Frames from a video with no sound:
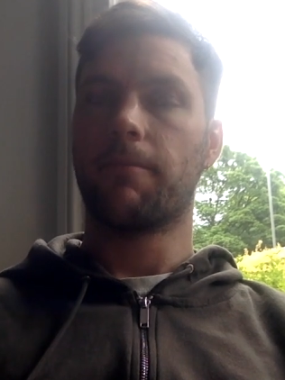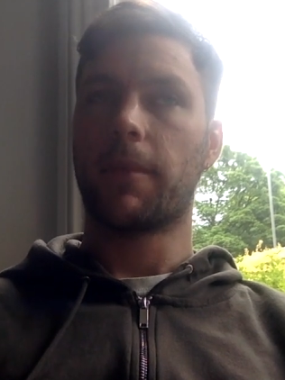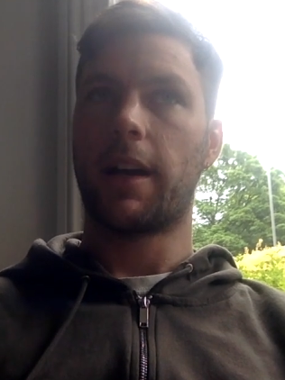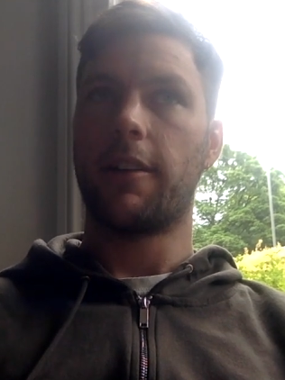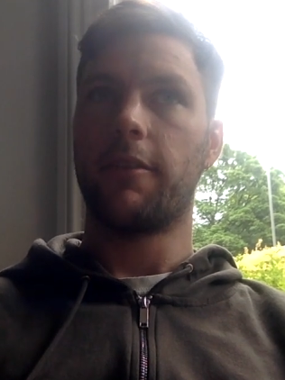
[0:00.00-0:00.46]

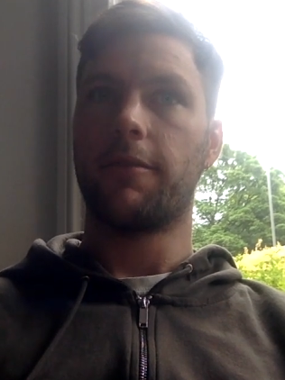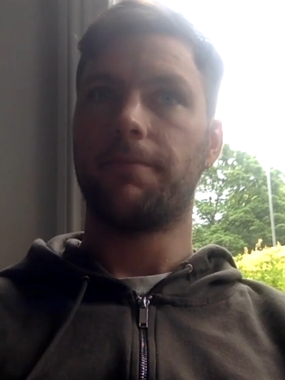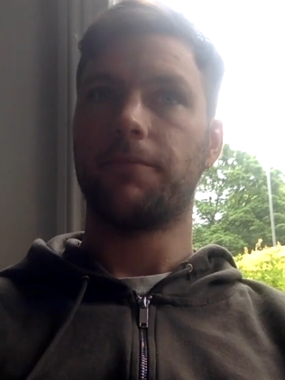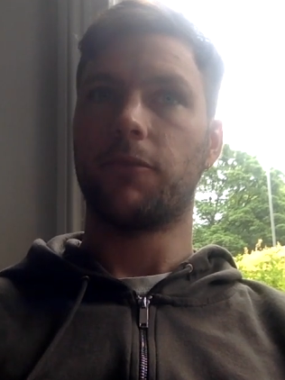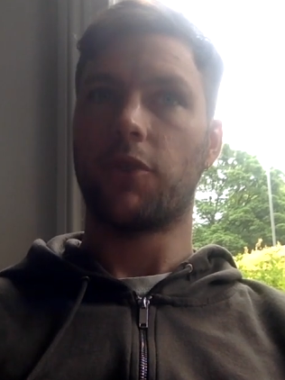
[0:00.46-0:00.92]
kind of
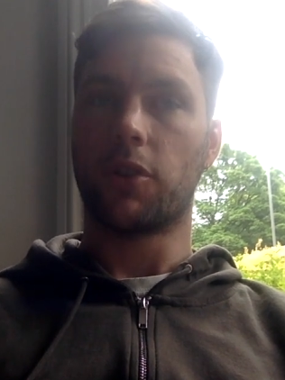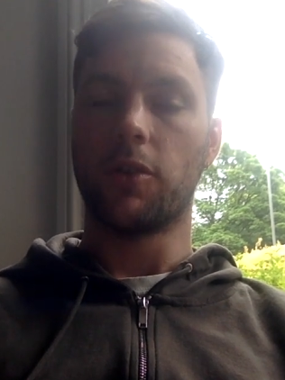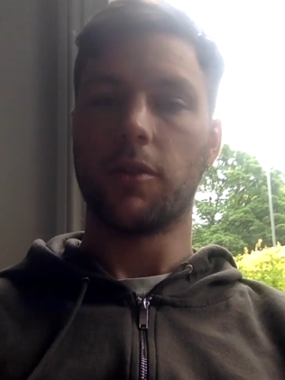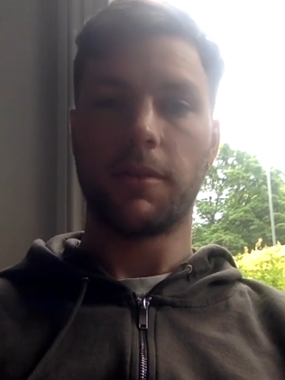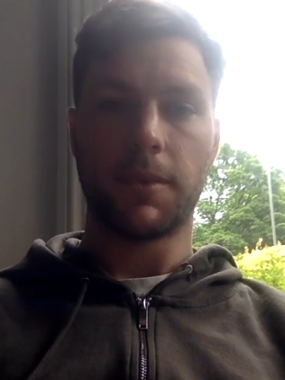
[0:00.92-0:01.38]

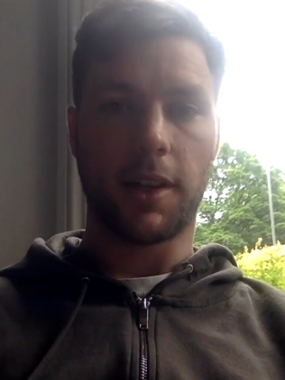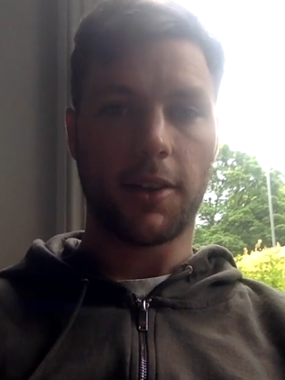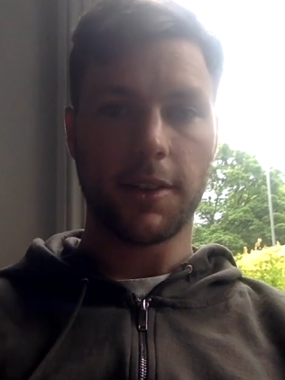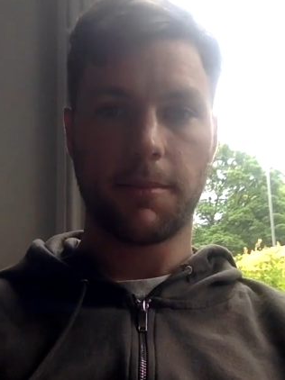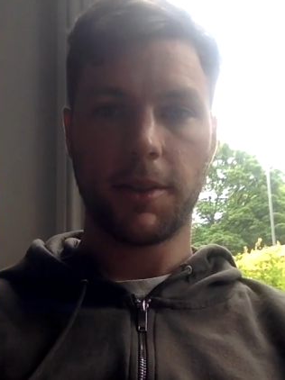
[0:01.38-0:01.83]
recall them to
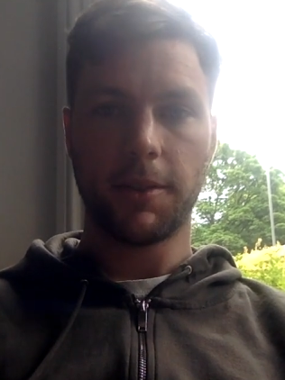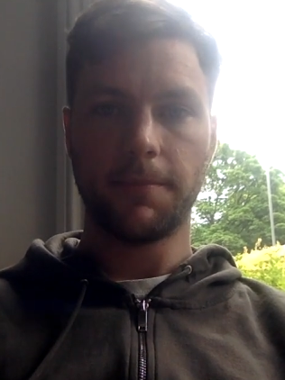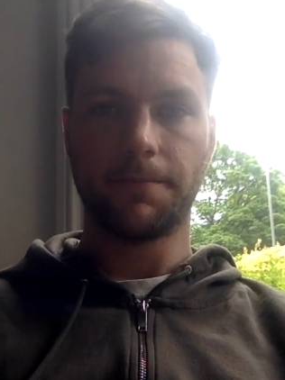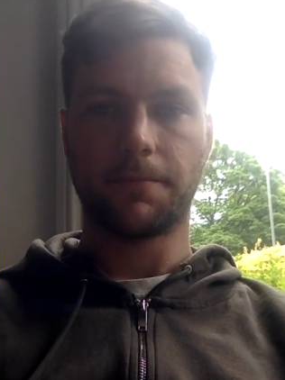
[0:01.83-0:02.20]
hospital.